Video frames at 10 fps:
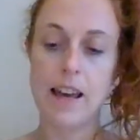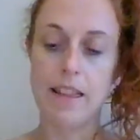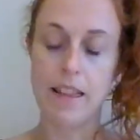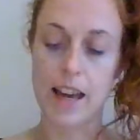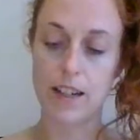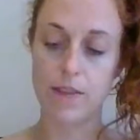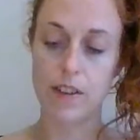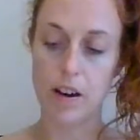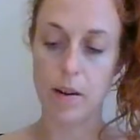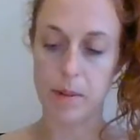The head of
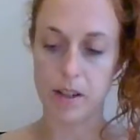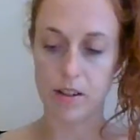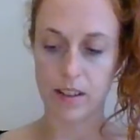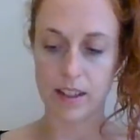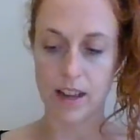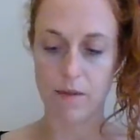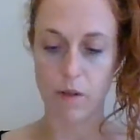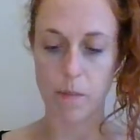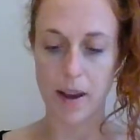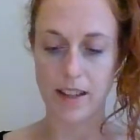the army took
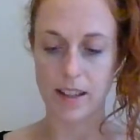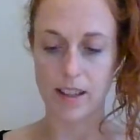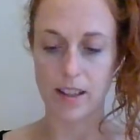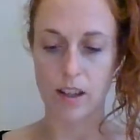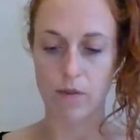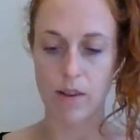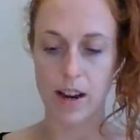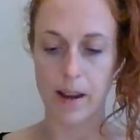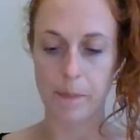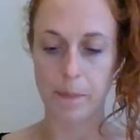several paces to the
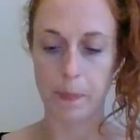rear.